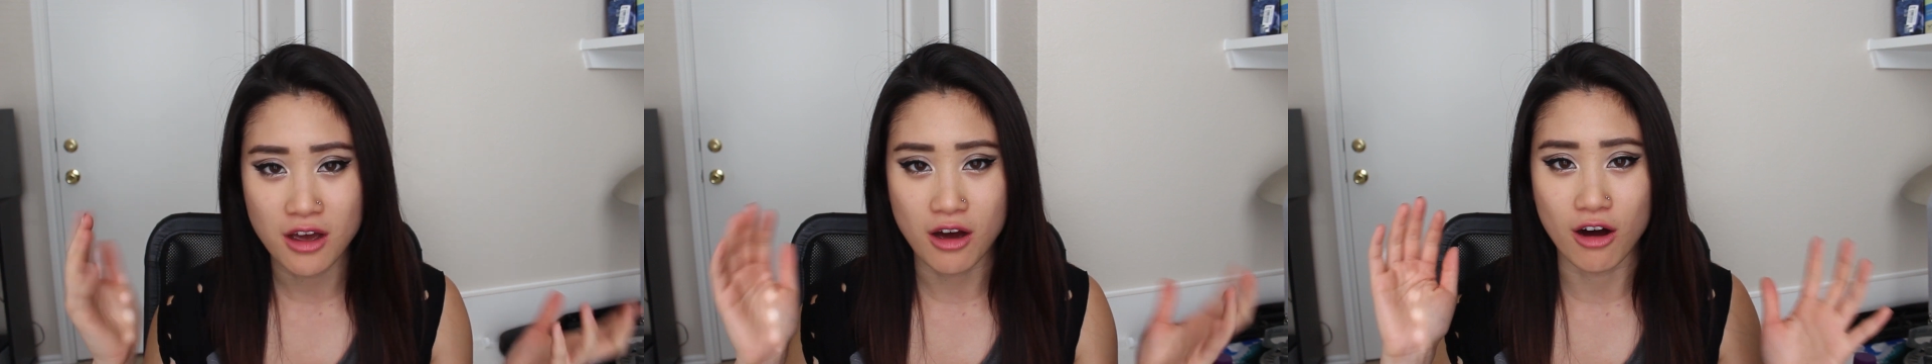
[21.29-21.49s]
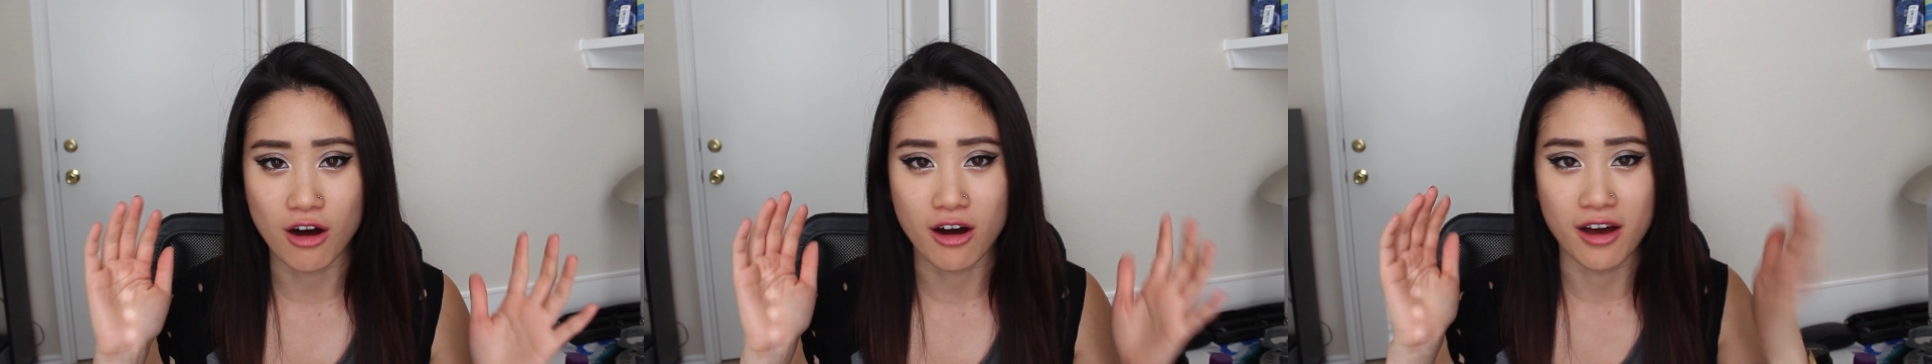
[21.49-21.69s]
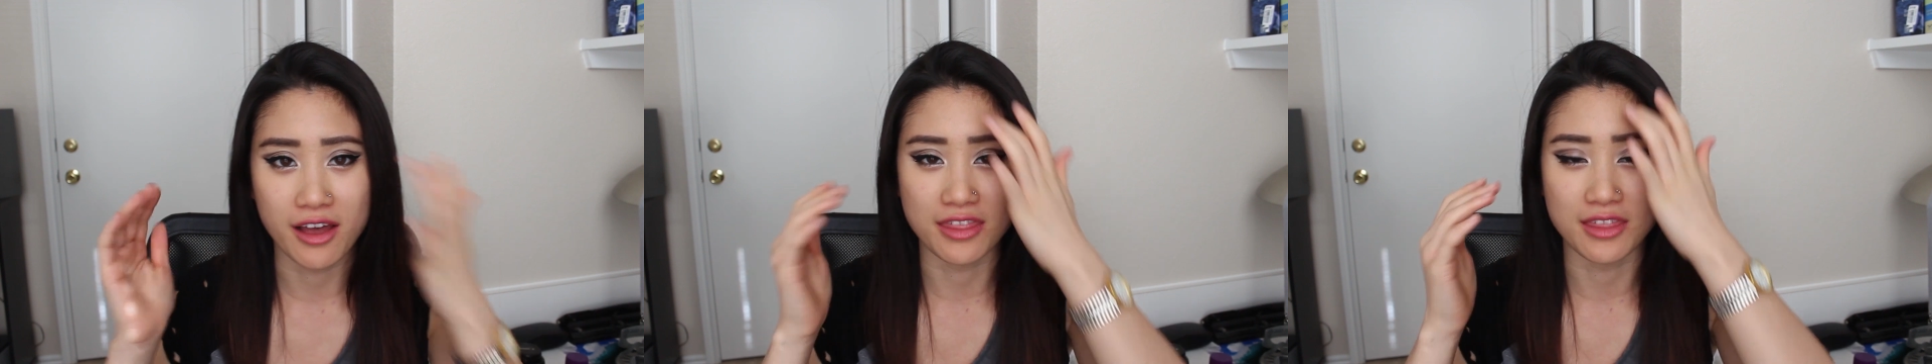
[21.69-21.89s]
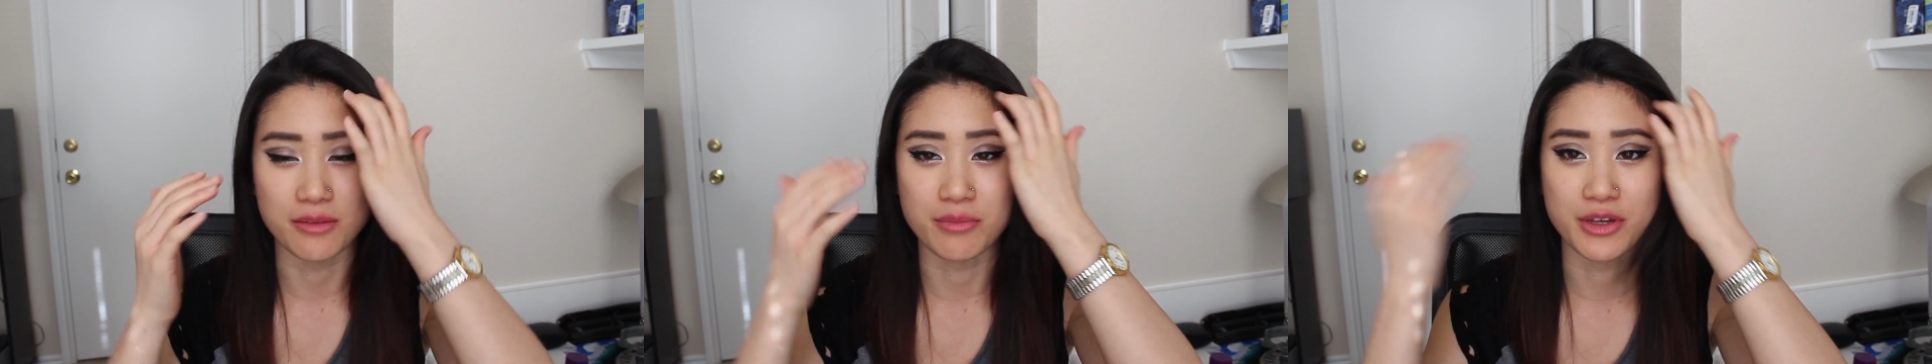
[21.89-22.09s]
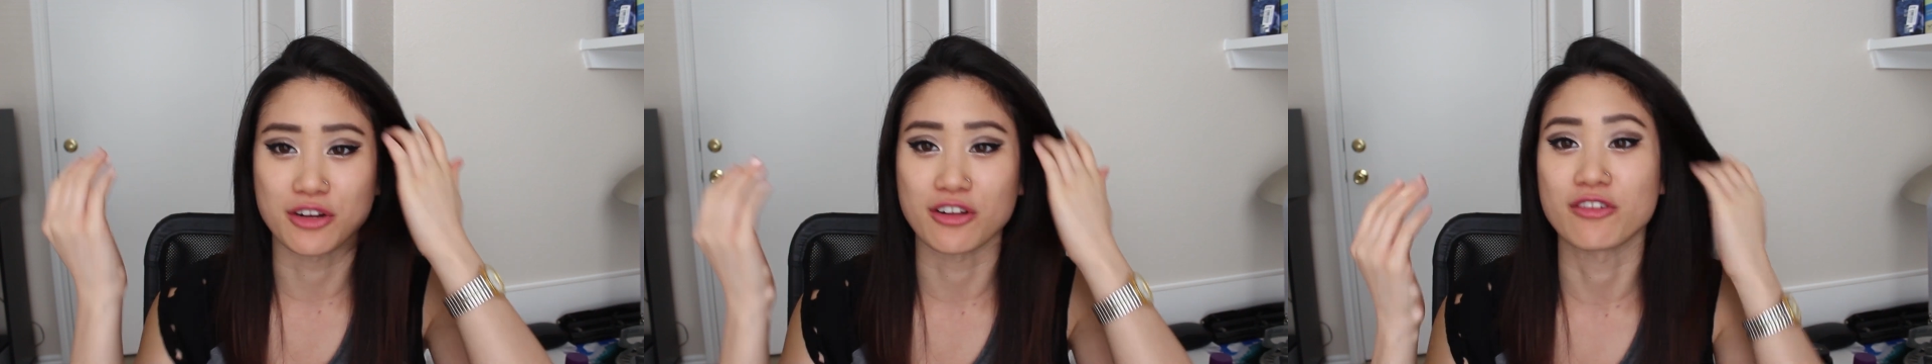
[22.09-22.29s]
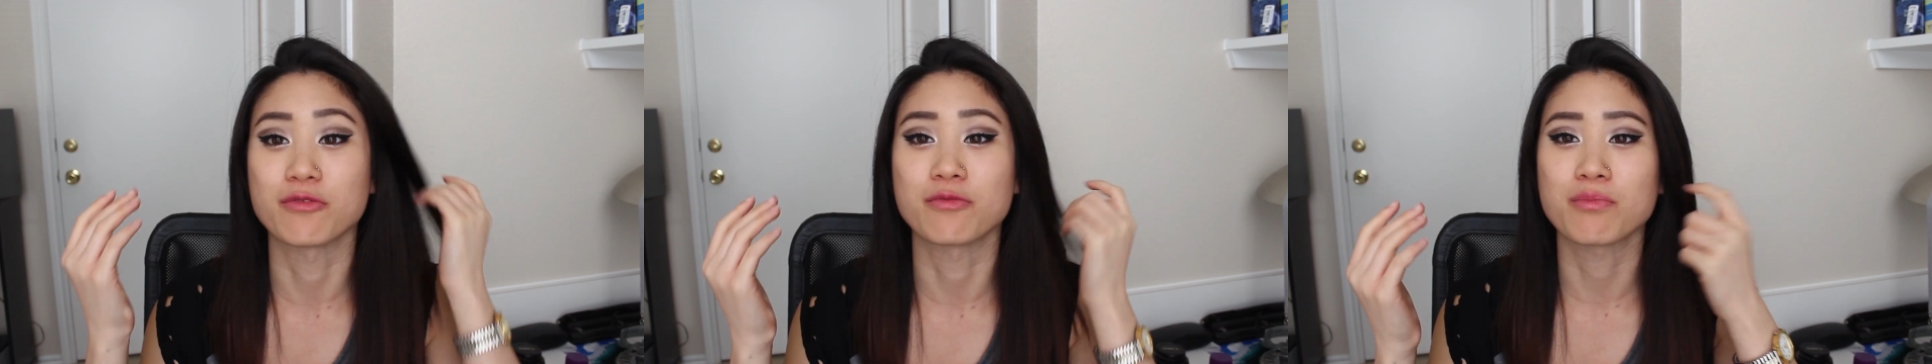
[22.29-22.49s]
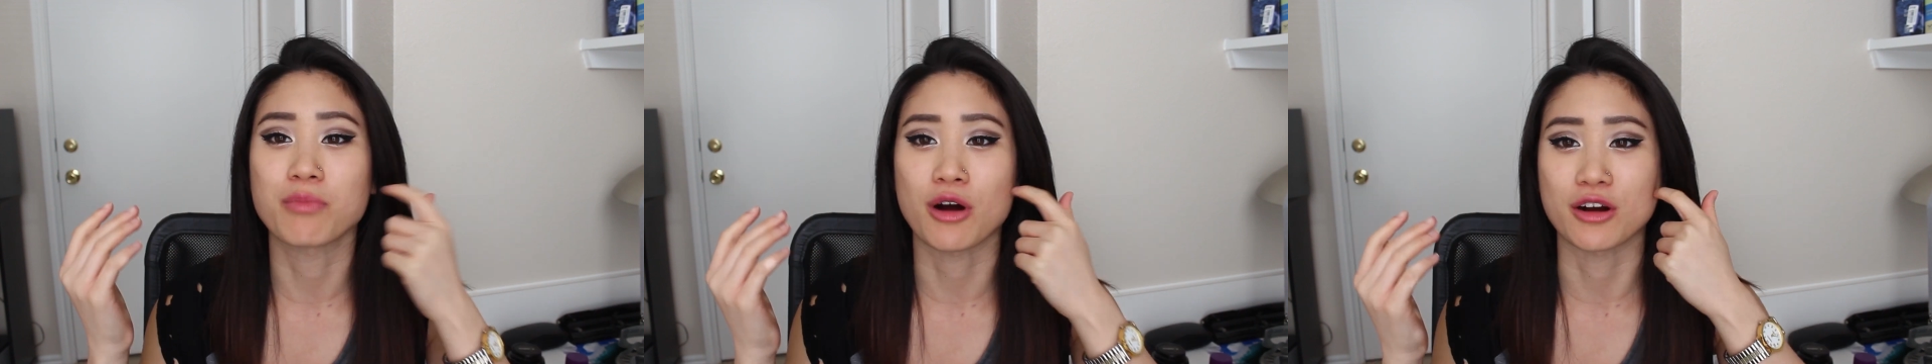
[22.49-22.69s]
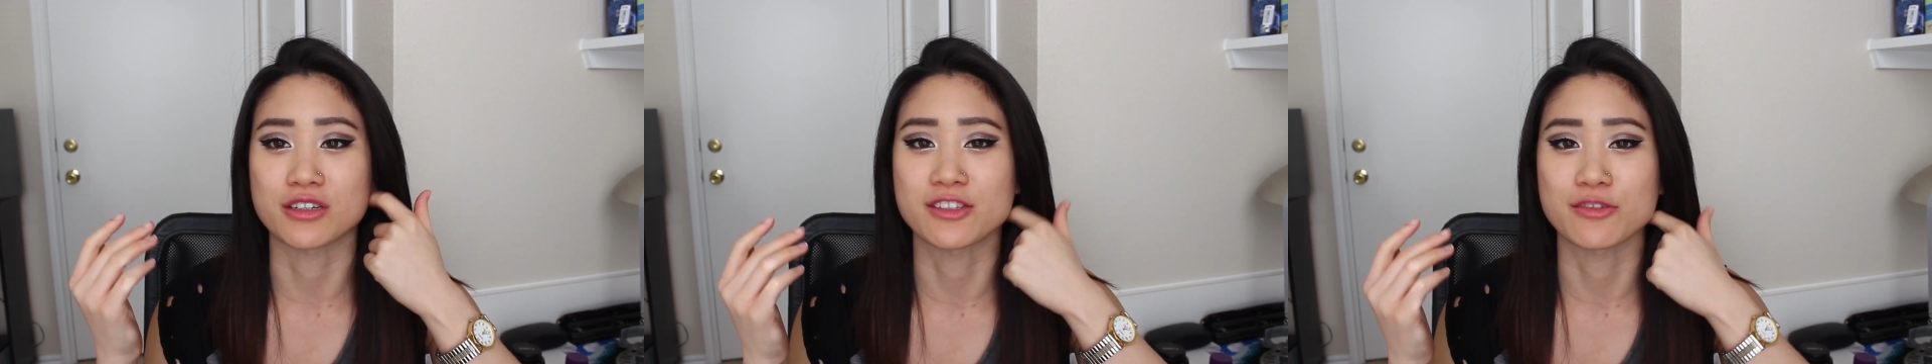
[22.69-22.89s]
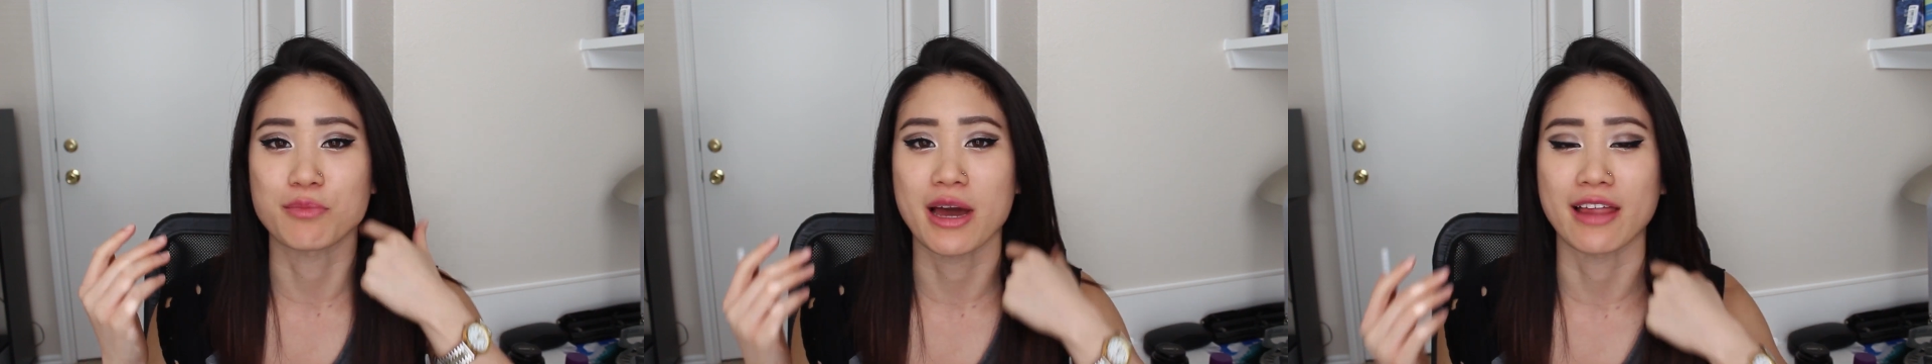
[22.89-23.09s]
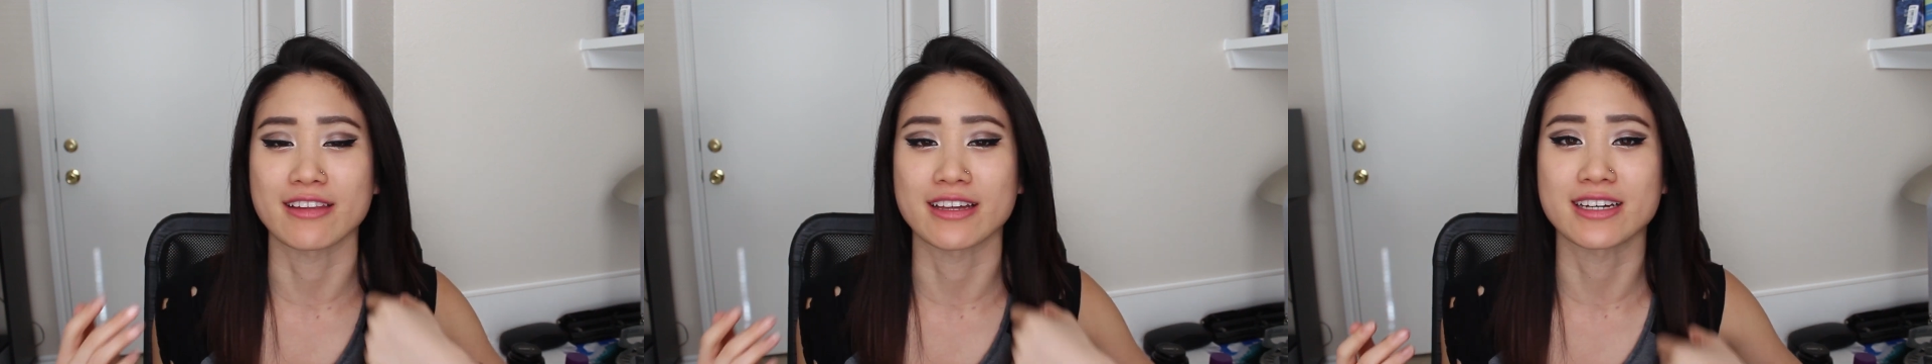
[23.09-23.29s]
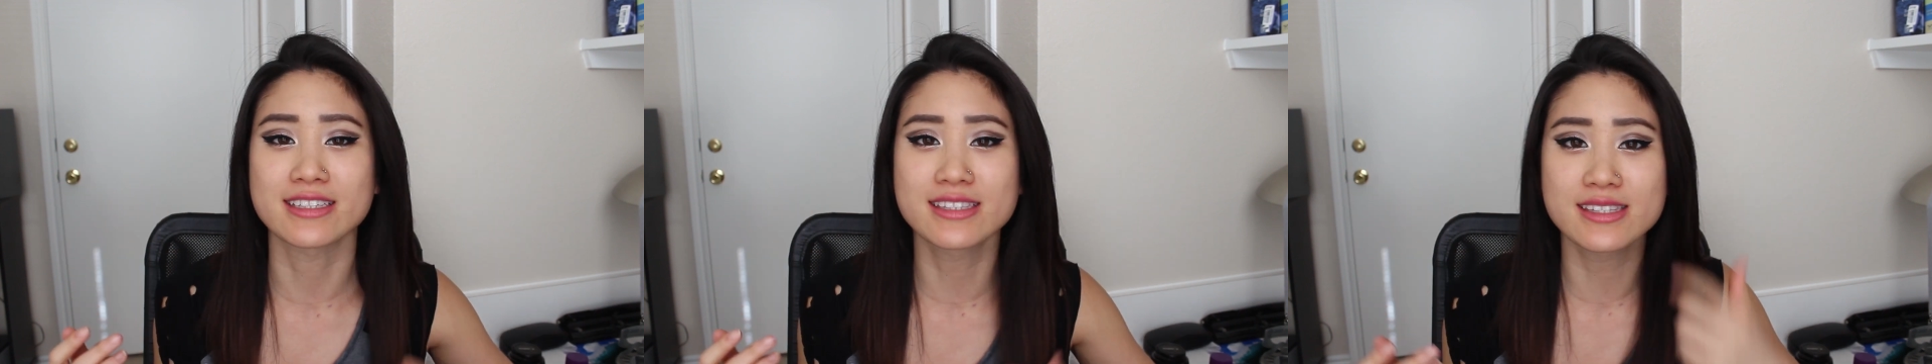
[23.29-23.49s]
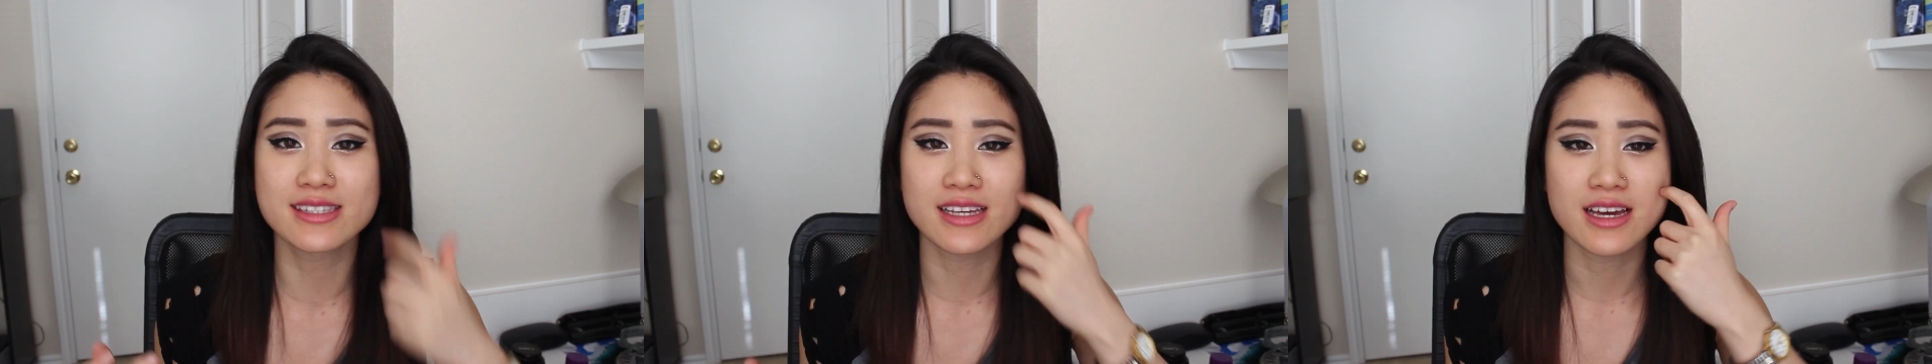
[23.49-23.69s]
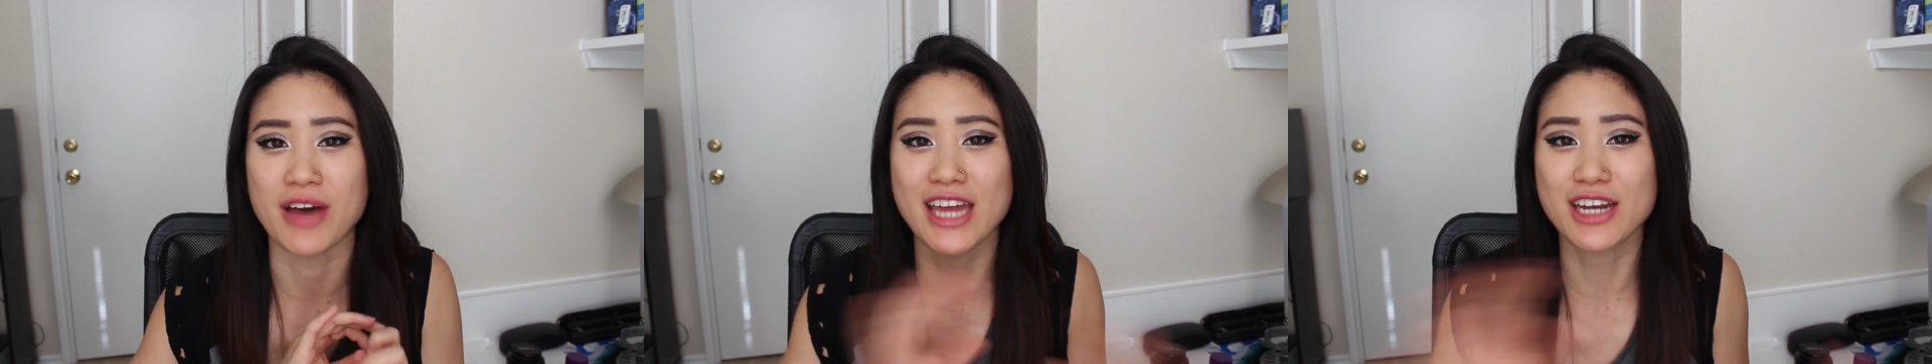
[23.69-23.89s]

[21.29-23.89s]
on the middle parts of my lids.